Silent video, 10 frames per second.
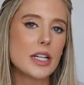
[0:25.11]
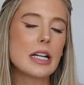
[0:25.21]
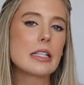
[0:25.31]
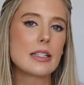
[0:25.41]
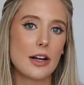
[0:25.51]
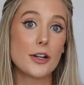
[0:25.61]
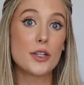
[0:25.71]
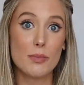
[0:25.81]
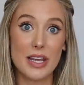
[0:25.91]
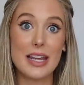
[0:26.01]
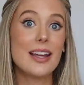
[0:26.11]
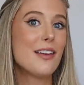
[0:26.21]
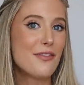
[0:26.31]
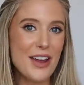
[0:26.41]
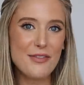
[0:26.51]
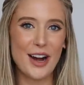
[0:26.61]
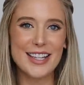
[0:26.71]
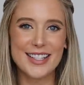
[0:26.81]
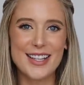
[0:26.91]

to consider to be favorites.